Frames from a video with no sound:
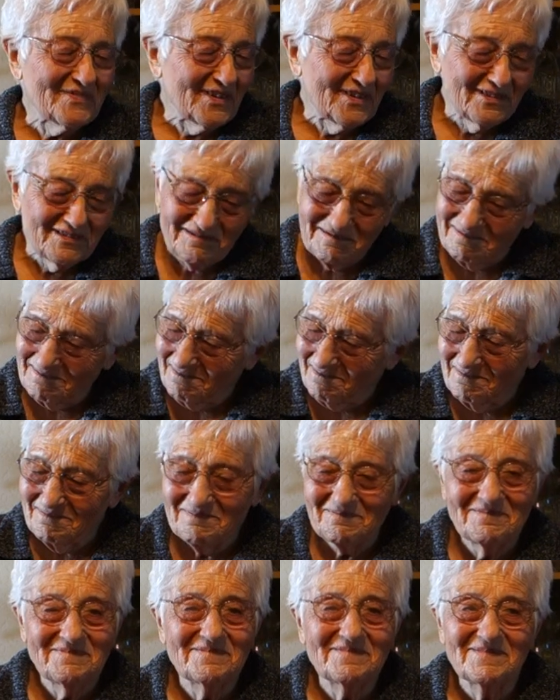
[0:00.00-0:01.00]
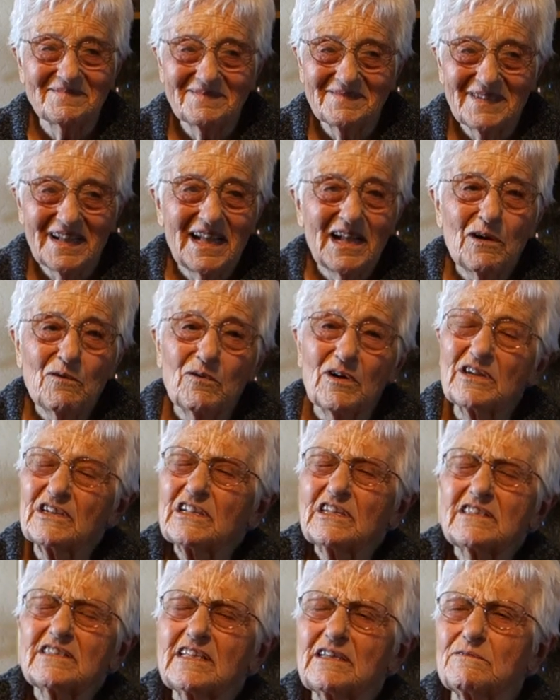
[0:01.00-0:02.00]
No. Well,
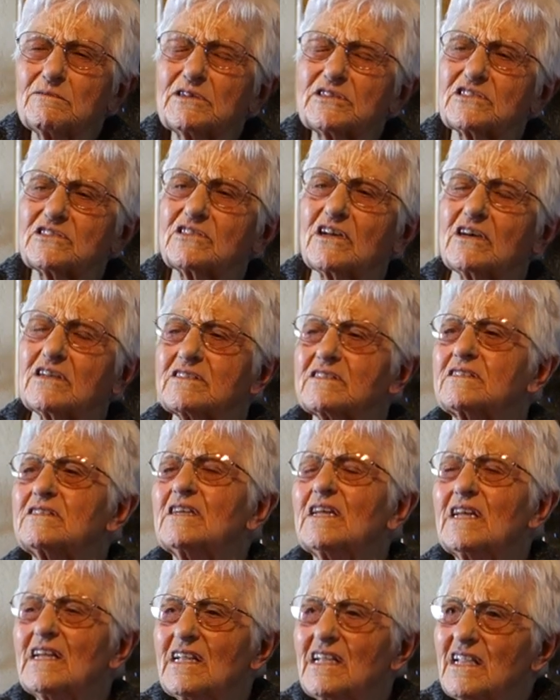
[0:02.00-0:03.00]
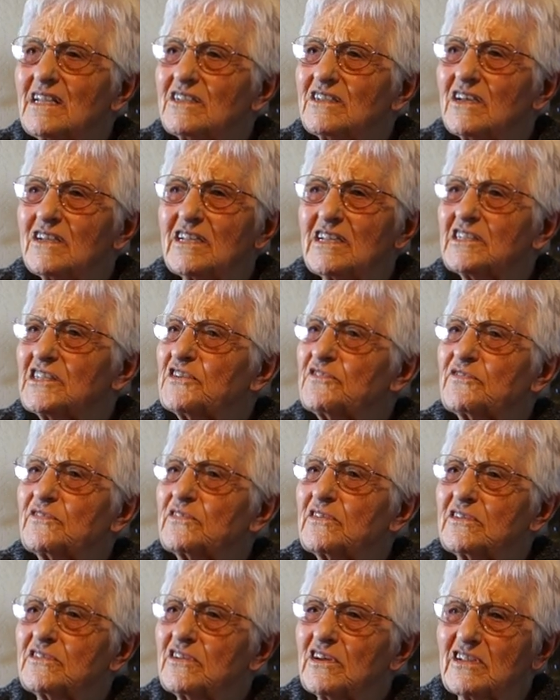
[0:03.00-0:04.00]
no, there was not
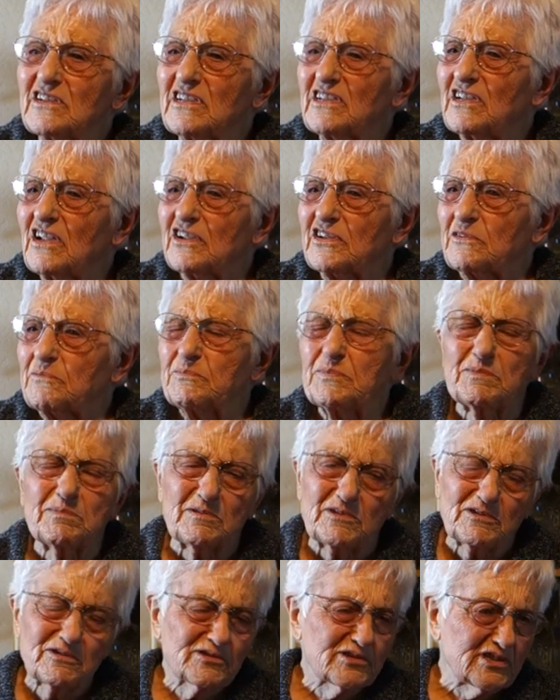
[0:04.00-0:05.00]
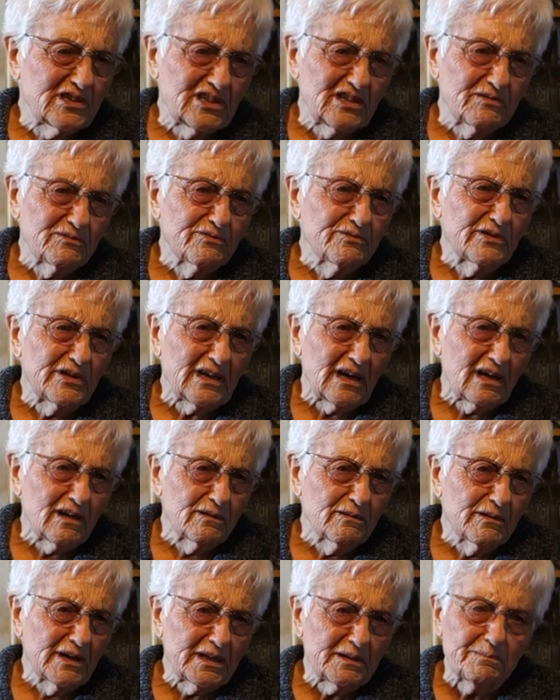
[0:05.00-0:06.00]
a lot of people used to
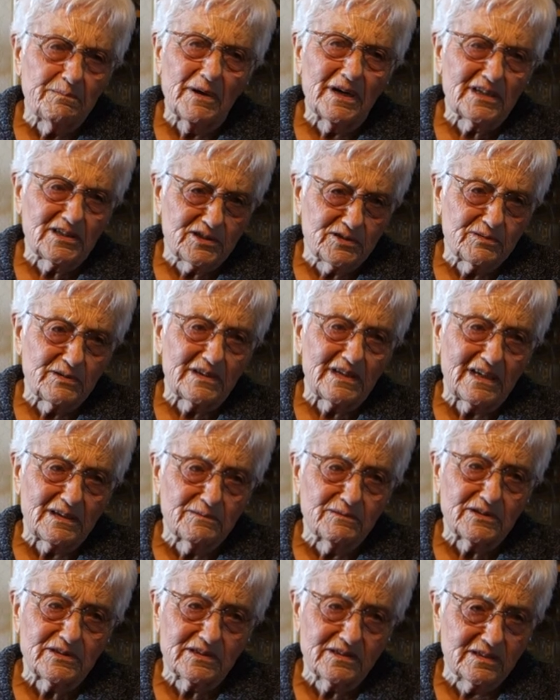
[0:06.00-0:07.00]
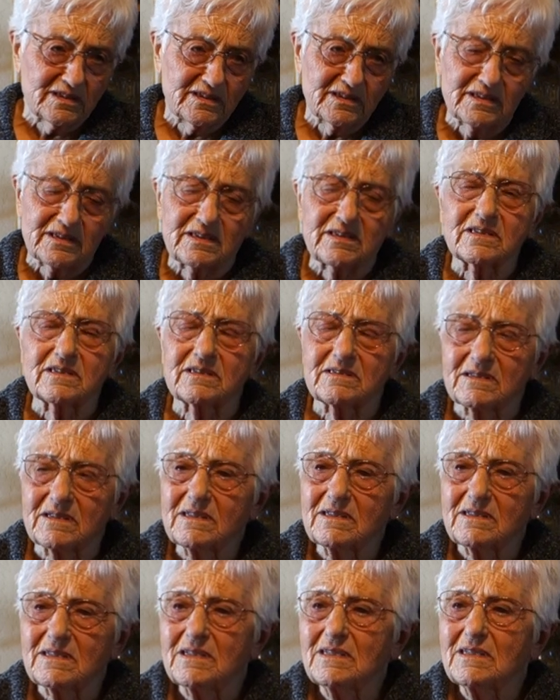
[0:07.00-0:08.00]
ride bikes when I was little.
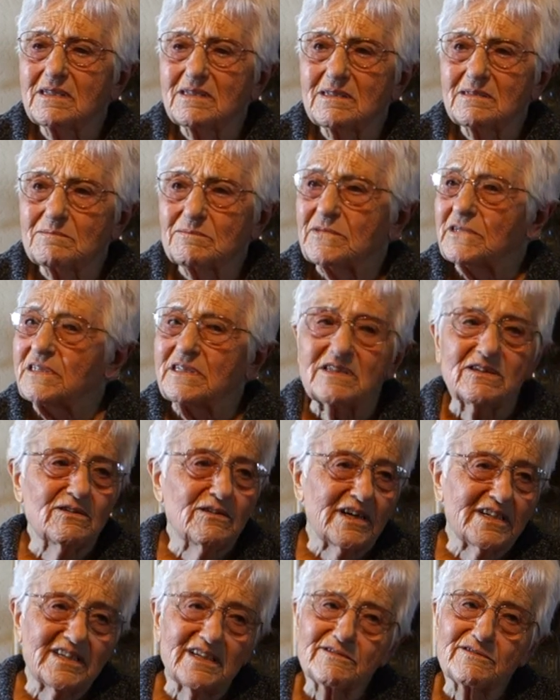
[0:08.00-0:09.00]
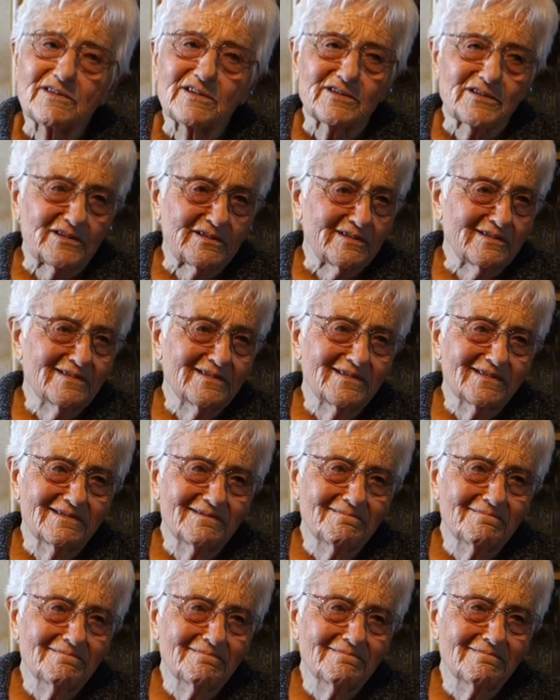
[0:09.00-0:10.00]
But no, I never learned.
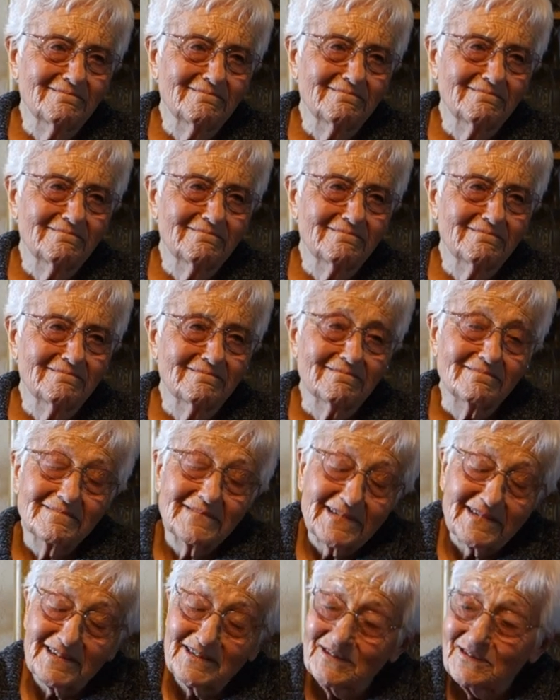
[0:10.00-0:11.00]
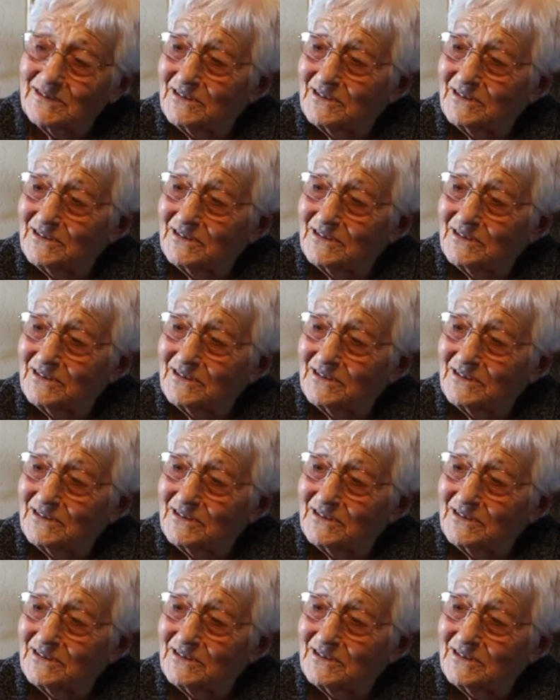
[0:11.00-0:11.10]
What can you